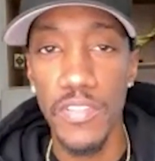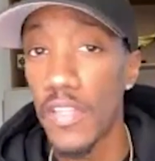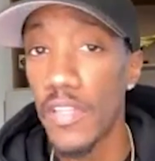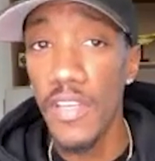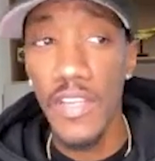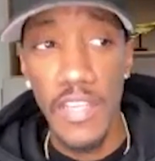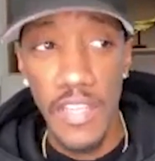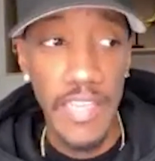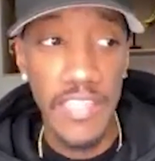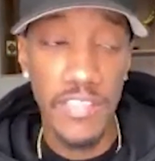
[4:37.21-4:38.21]
And then
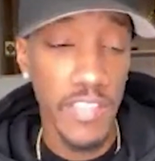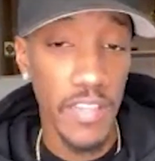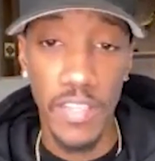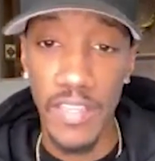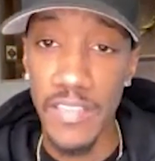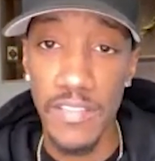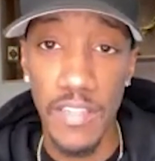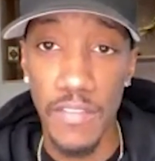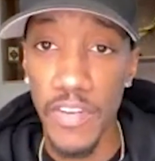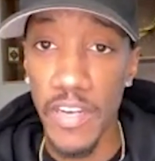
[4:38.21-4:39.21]
they just said, look, let's
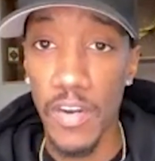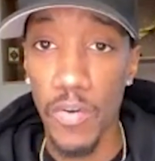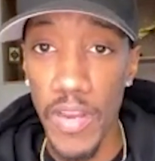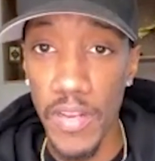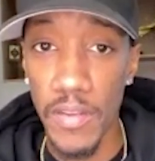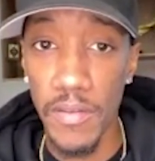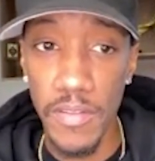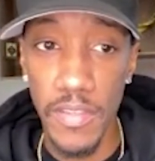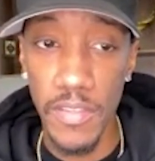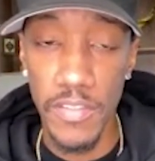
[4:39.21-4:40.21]
figure out a way to
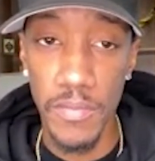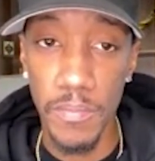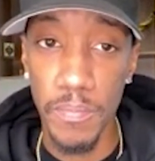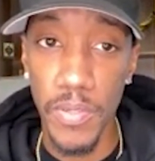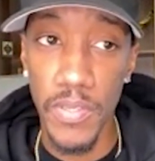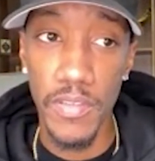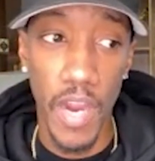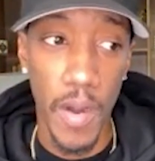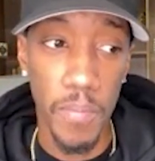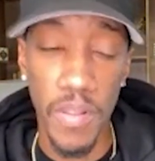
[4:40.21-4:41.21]
put
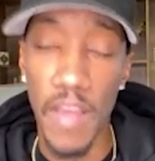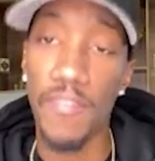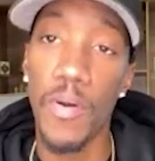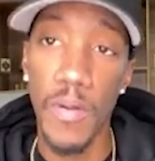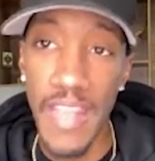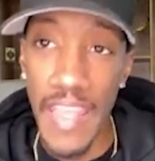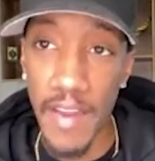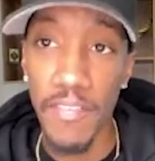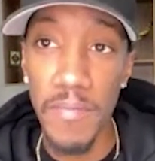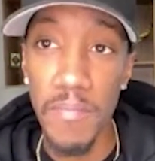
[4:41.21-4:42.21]
our platform on
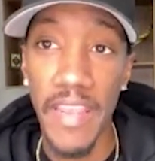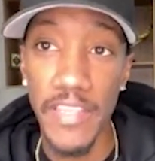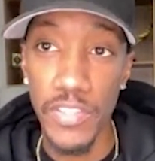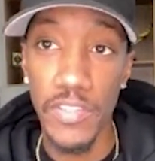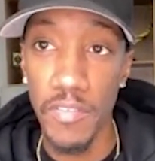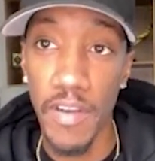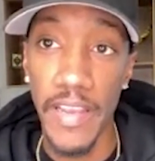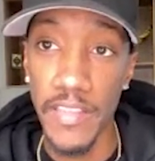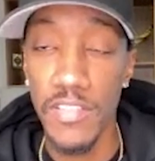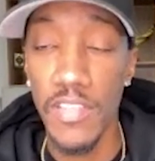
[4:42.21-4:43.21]
every major
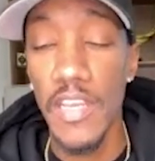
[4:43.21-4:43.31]
device.